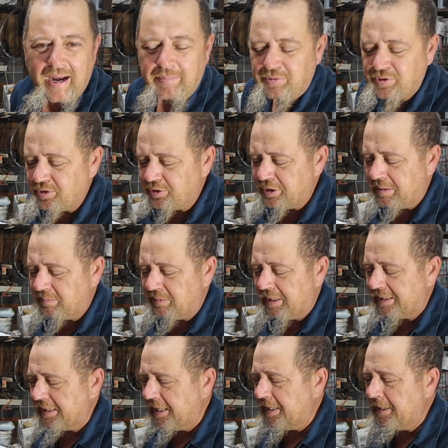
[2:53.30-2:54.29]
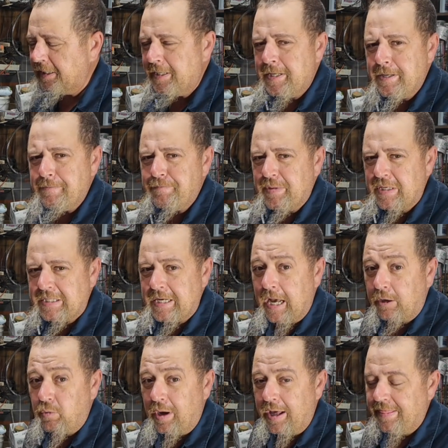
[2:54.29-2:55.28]
grapes or something like that. It's
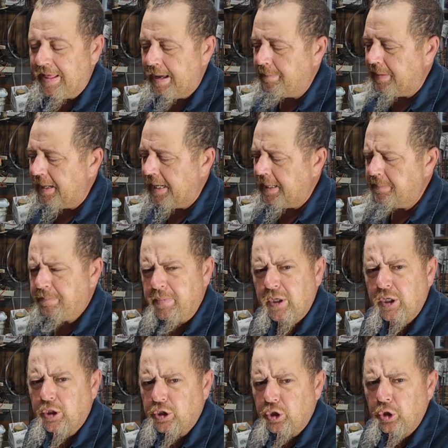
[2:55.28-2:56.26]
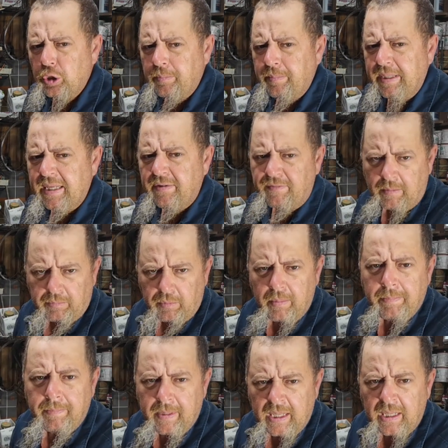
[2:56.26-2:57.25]
not quite that bad, but there's a little bit. If I'm
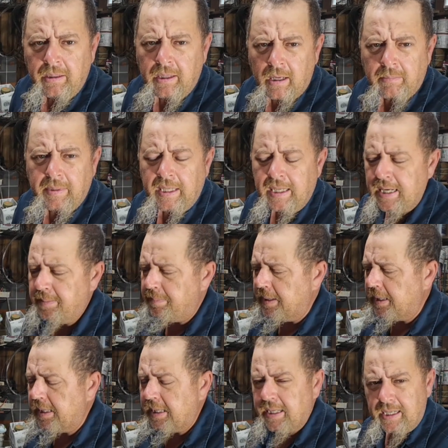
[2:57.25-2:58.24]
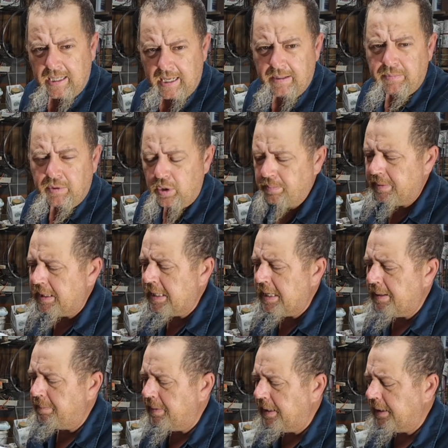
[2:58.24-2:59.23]
going to be nitpicky, and I am going to be
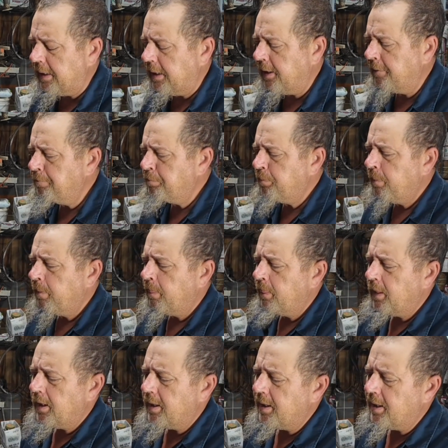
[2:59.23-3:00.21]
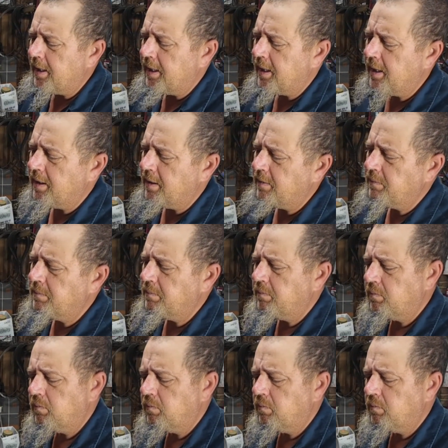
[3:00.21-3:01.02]
nitpicky, I